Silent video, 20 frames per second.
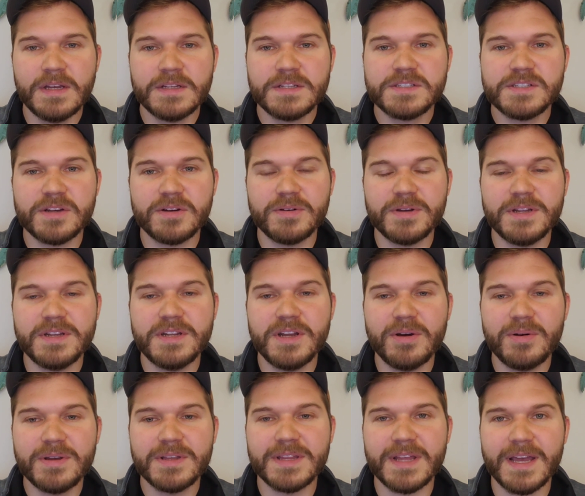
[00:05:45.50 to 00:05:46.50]
So in
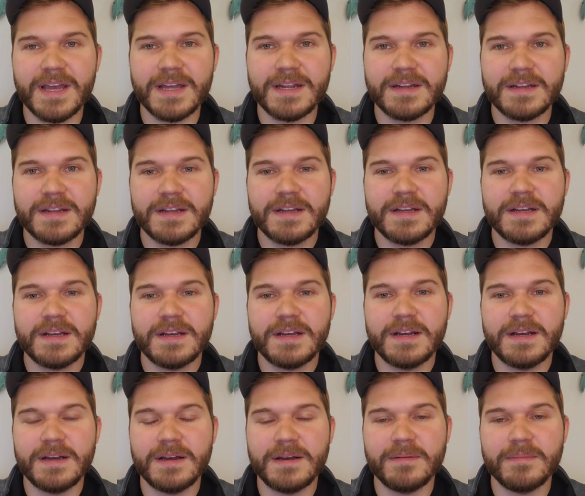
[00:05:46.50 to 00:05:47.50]
knowing that,
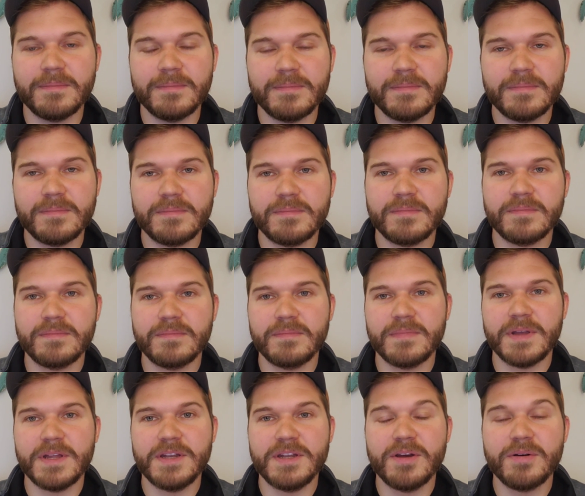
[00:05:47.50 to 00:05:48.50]

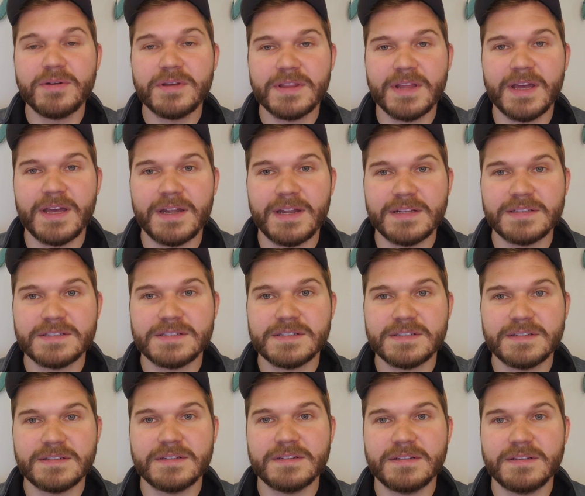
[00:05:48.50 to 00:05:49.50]
it's,
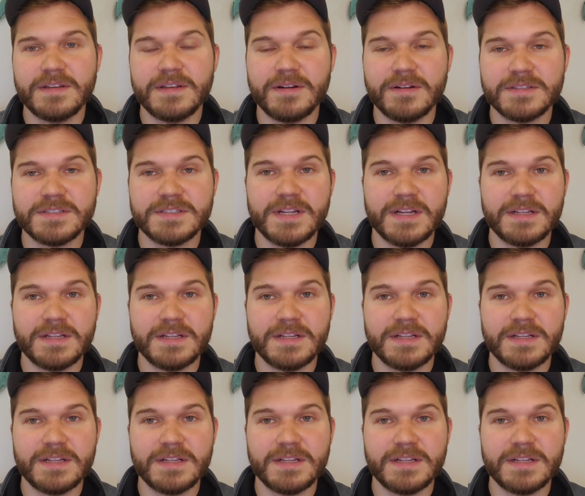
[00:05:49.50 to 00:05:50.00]
you know,